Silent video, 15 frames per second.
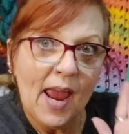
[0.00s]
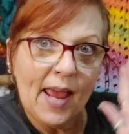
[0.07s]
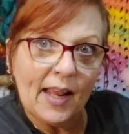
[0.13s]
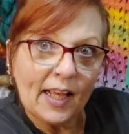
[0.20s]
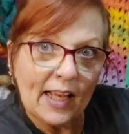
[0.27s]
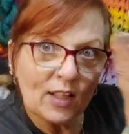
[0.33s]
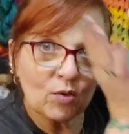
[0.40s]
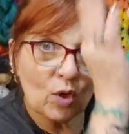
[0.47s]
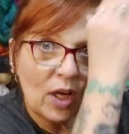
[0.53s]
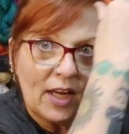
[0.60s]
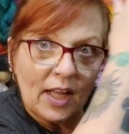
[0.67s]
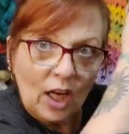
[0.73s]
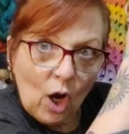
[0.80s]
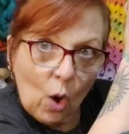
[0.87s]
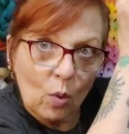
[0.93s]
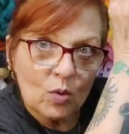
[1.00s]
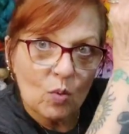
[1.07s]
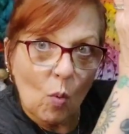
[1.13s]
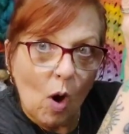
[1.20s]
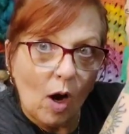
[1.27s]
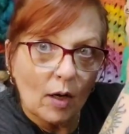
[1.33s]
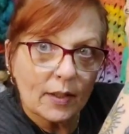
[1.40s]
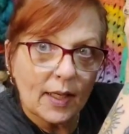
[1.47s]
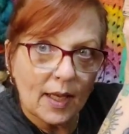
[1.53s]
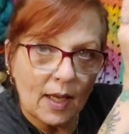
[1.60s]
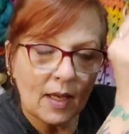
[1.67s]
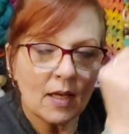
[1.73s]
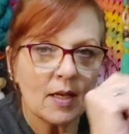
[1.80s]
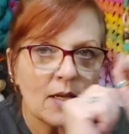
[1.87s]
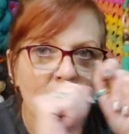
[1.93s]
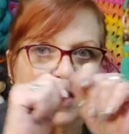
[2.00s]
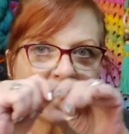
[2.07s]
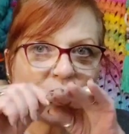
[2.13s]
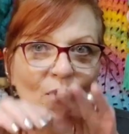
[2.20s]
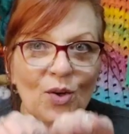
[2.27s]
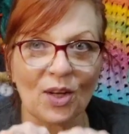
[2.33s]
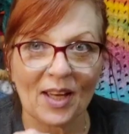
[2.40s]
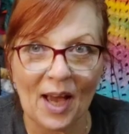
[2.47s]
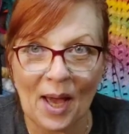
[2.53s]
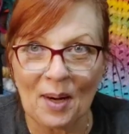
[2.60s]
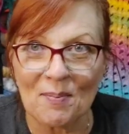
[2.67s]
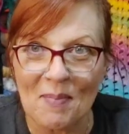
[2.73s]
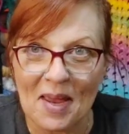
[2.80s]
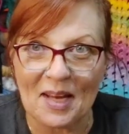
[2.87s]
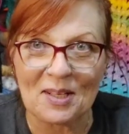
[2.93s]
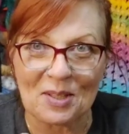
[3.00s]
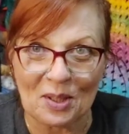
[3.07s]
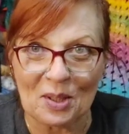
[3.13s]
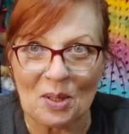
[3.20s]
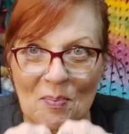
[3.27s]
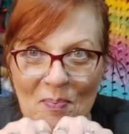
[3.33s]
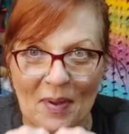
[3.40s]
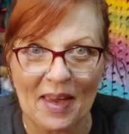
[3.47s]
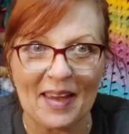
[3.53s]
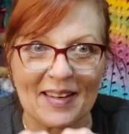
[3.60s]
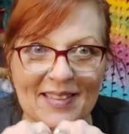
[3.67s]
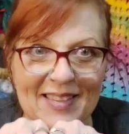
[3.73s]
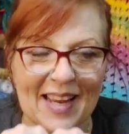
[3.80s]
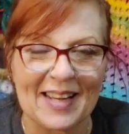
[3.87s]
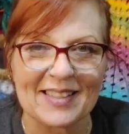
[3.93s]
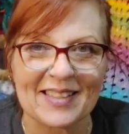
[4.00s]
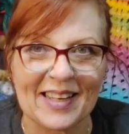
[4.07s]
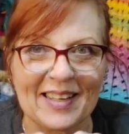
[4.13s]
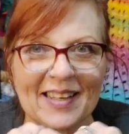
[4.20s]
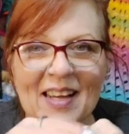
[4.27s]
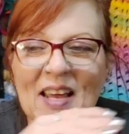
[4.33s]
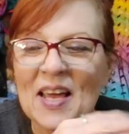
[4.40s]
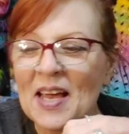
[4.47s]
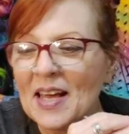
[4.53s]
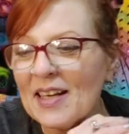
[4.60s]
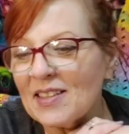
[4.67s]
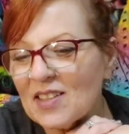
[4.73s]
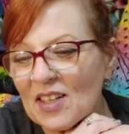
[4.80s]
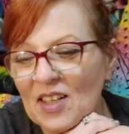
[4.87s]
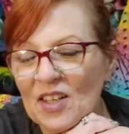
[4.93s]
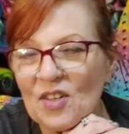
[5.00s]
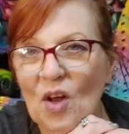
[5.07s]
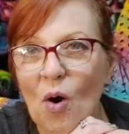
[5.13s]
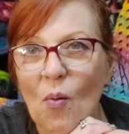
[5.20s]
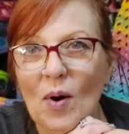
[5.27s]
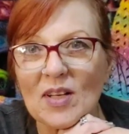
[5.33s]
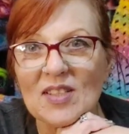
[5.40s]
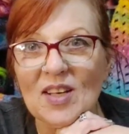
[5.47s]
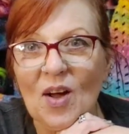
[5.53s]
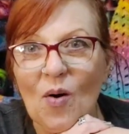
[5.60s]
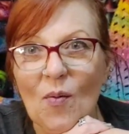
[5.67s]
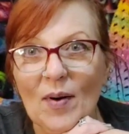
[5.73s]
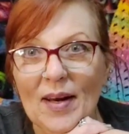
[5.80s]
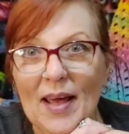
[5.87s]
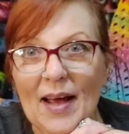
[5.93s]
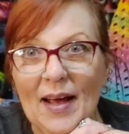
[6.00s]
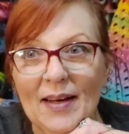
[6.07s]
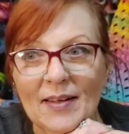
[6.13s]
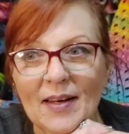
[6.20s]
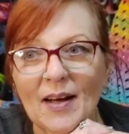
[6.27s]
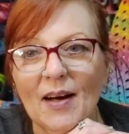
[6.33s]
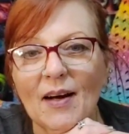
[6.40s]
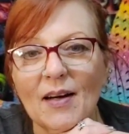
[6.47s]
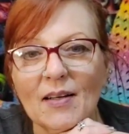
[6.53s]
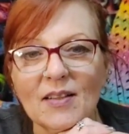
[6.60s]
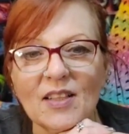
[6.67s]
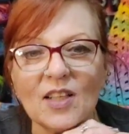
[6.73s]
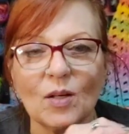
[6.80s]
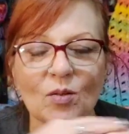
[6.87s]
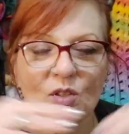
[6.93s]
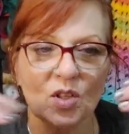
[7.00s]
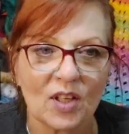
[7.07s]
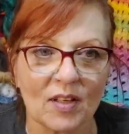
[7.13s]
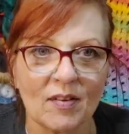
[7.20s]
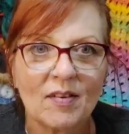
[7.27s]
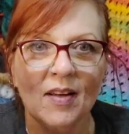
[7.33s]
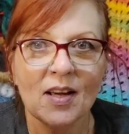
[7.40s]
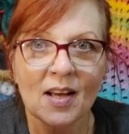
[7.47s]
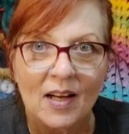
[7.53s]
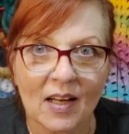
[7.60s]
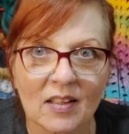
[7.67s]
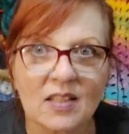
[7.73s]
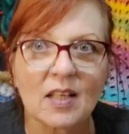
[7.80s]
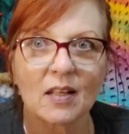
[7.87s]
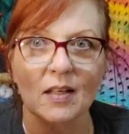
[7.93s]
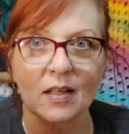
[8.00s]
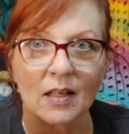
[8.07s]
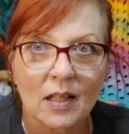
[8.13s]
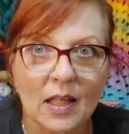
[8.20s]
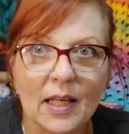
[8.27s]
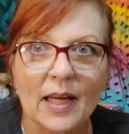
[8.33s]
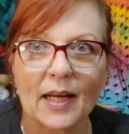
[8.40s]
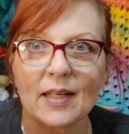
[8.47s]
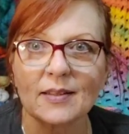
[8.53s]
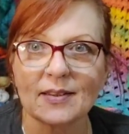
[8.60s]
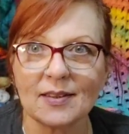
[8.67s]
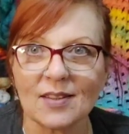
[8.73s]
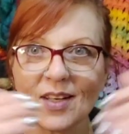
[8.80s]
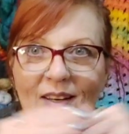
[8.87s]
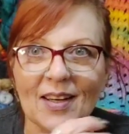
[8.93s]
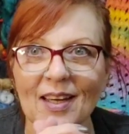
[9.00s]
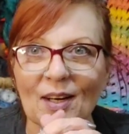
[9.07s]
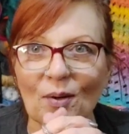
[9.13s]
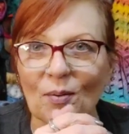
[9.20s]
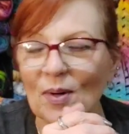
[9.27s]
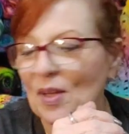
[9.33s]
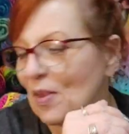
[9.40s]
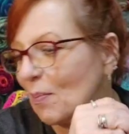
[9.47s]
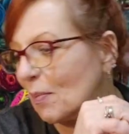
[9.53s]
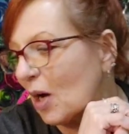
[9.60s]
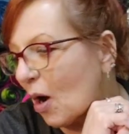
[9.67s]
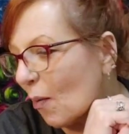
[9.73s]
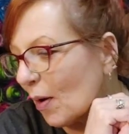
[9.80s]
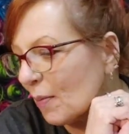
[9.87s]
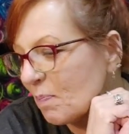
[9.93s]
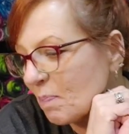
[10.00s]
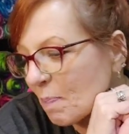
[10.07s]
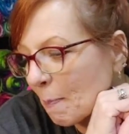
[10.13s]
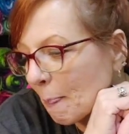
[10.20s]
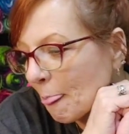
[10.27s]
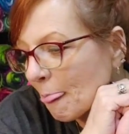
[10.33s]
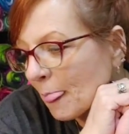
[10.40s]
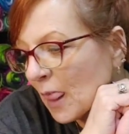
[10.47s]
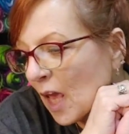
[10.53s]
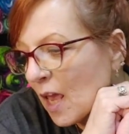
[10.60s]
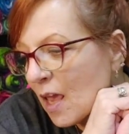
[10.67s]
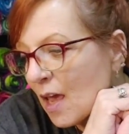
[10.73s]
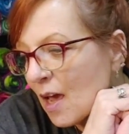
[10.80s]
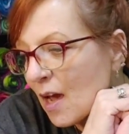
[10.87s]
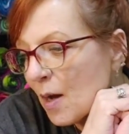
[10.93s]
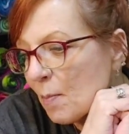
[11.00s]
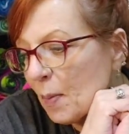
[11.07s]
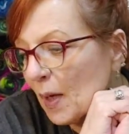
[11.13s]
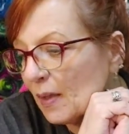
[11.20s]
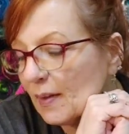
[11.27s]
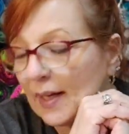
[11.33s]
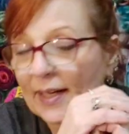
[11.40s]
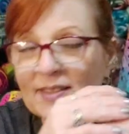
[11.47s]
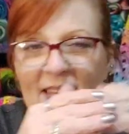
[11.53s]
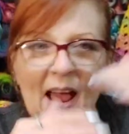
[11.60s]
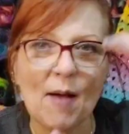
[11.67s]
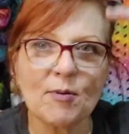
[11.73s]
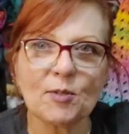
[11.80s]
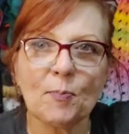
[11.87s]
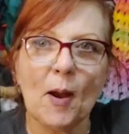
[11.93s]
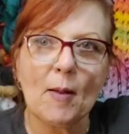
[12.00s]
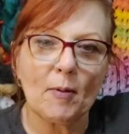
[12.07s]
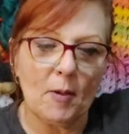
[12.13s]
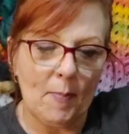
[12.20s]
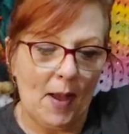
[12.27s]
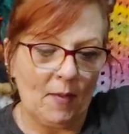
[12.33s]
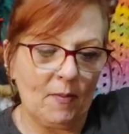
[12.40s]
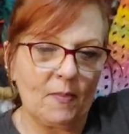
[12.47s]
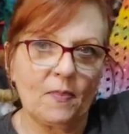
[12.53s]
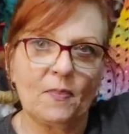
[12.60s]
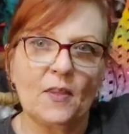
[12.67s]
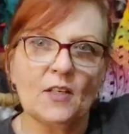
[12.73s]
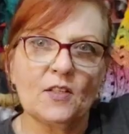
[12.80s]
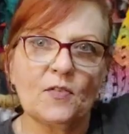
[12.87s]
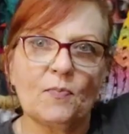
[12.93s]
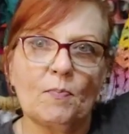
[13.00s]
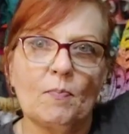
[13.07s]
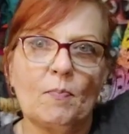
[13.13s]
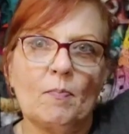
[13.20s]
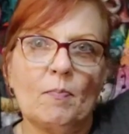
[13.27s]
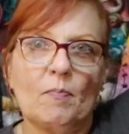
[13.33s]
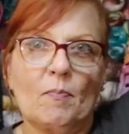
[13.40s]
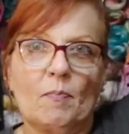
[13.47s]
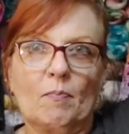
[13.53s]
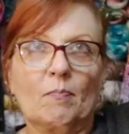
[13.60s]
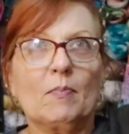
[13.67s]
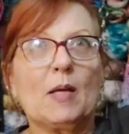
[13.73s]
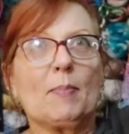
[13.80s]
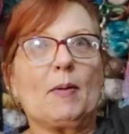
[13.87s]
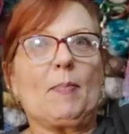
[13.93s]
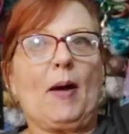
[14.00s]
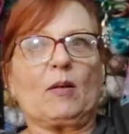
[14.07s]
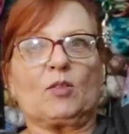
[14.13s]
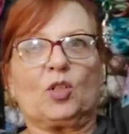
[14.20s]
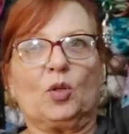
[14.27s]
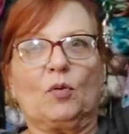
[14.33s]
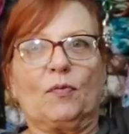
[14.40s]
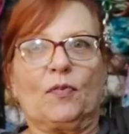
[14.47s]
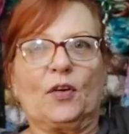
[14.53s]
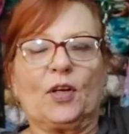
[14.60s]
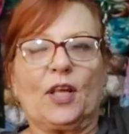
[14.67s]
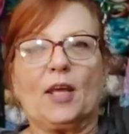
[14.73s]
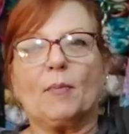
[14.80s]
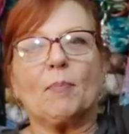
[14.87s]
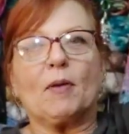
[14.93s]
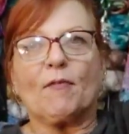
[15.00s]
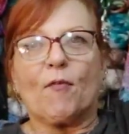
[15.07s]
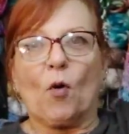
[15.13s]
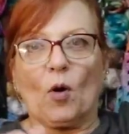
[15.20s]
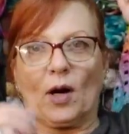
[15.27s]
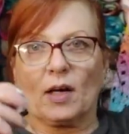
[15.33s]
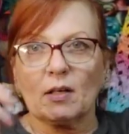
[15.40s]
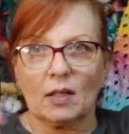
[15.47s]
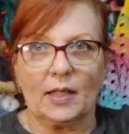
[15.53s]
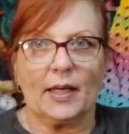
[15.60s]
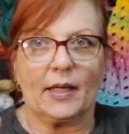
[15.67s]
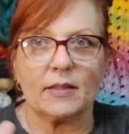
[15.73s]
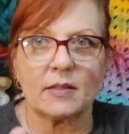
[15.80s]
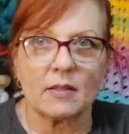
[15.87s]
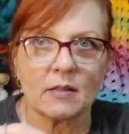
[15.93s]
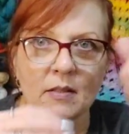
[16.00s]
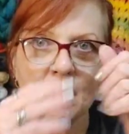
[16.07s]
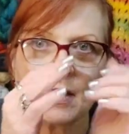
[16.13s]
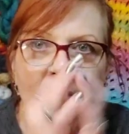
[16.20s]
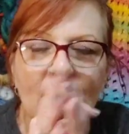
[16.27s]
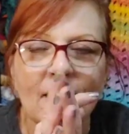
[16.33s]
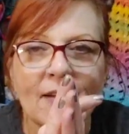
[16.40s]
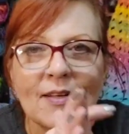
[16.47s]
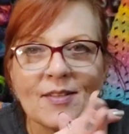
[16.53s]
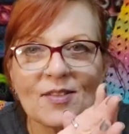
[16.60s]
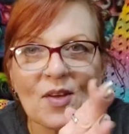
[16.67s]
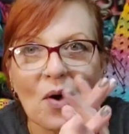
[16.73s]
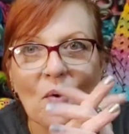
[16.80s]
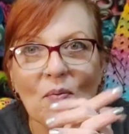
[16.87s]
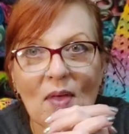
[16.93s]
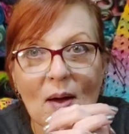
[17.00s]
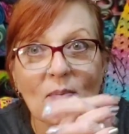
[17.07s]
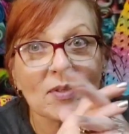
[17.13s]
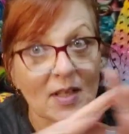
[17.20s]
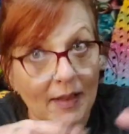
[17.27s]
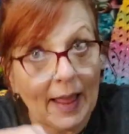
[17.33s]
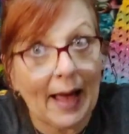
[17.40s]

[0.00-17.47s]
and it, get, and it goes wonky. So you got to make sure you pay attention until you know what's going on, uh, you know, till, you, till it clicks and you can get a rhythm going. But like I said, I was probably about this, maybe about two foot in before it clicked. So that was a